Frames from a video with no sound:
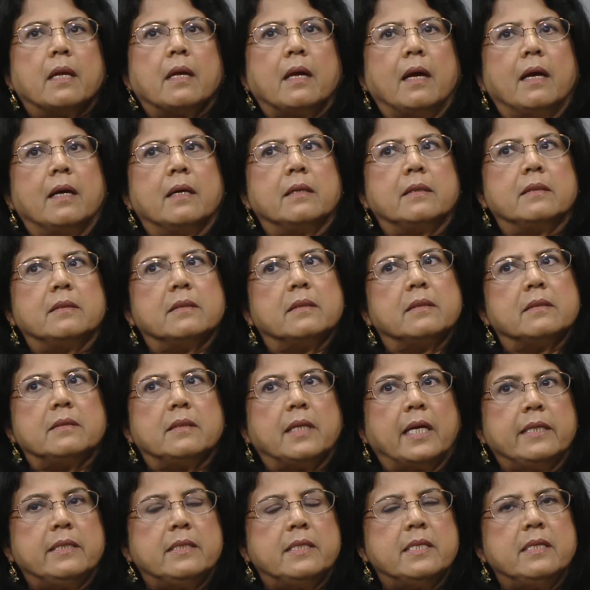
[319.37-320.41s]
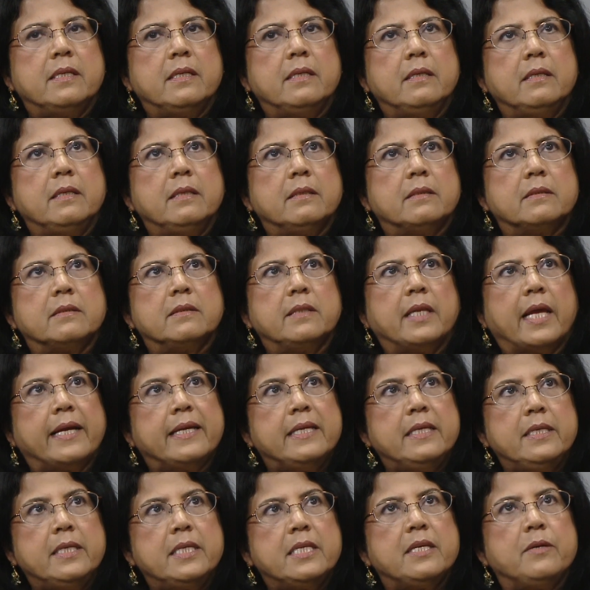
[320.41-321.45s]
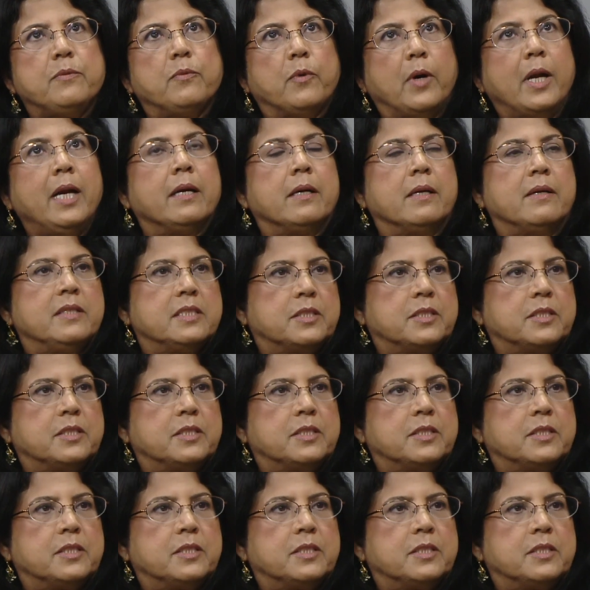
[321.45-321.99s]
and 1991